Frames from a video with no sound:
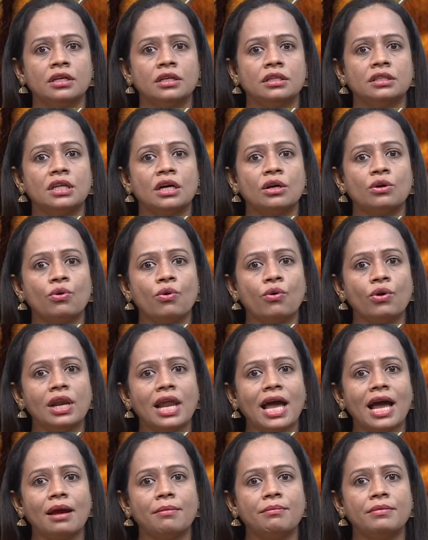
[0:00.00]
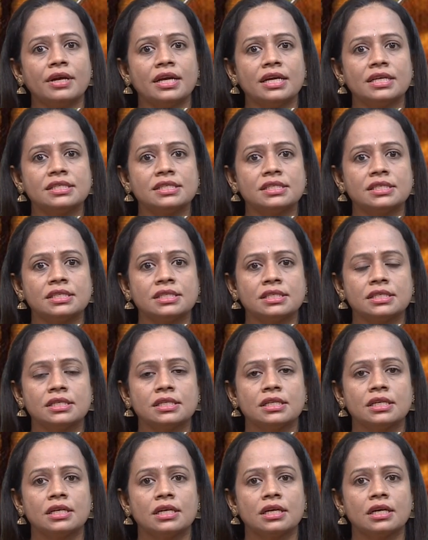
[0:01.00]
The Colab is
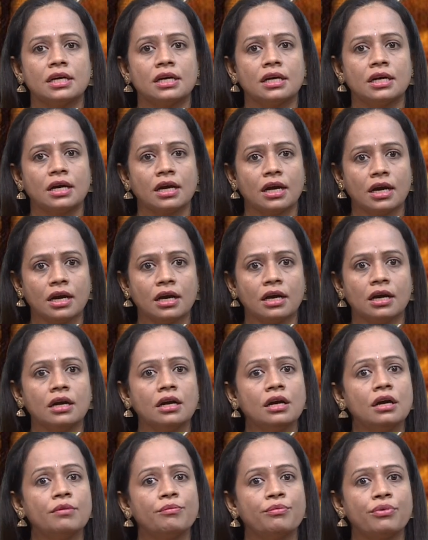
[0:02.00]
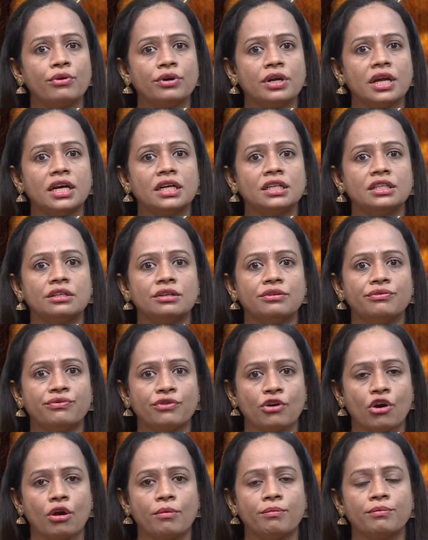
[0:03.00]
a product
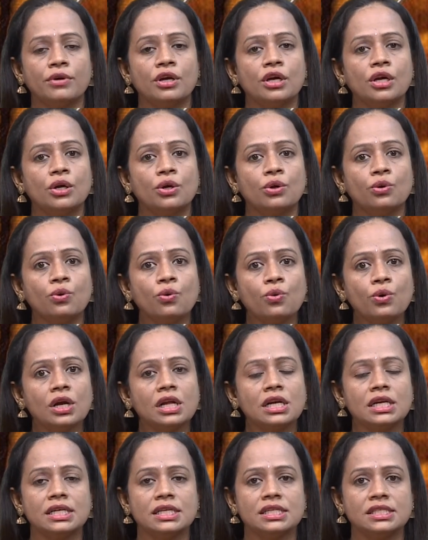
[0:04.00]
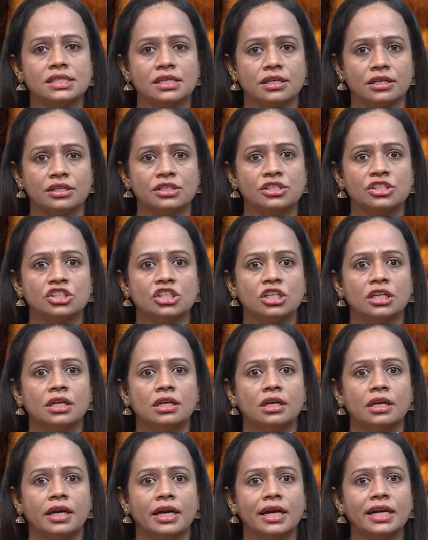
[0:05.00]
from Google Research.
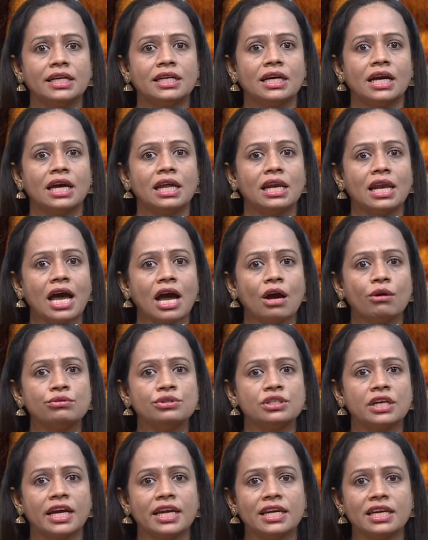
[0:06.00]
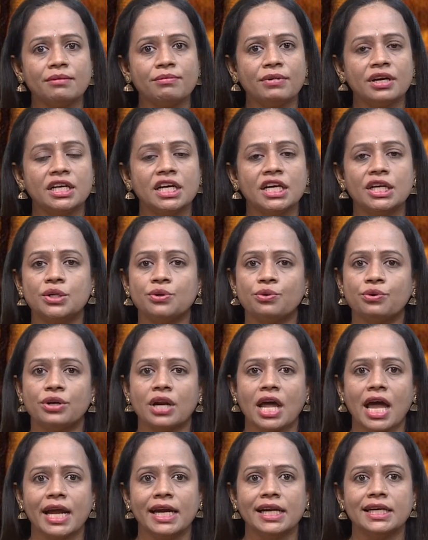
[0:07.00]
It allows anybody to
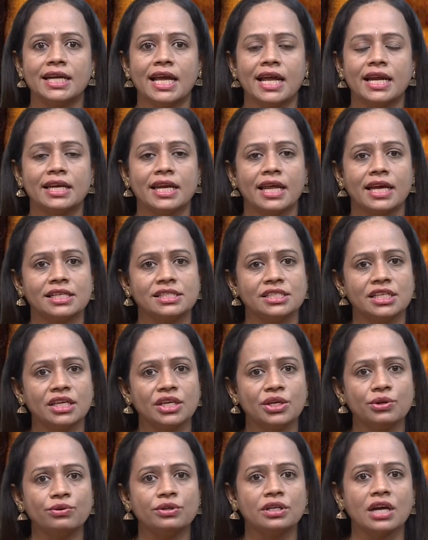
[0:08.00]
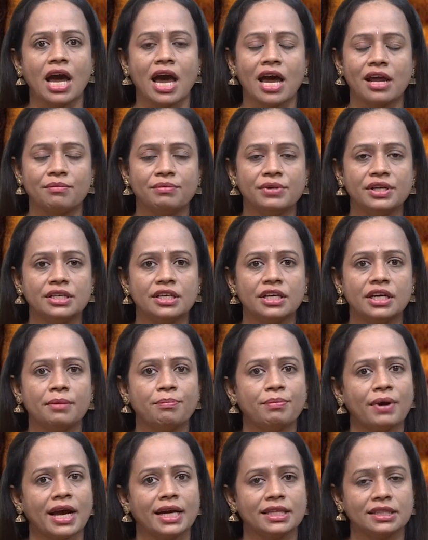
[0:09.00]
write and execute arbitrary
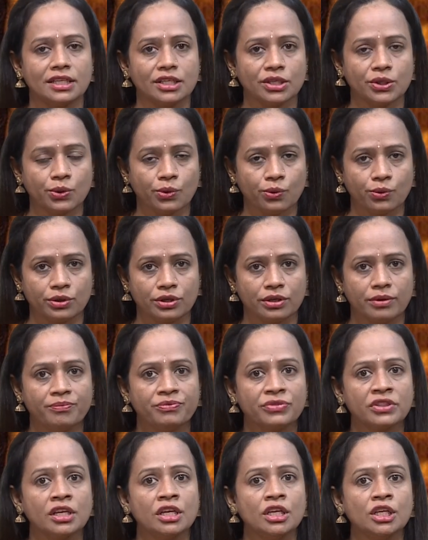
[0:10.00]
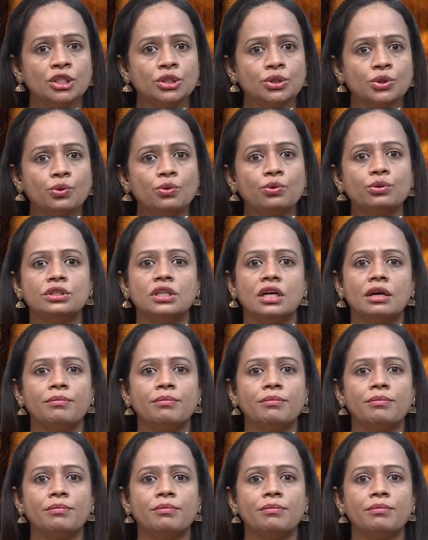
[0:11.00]
Python code through the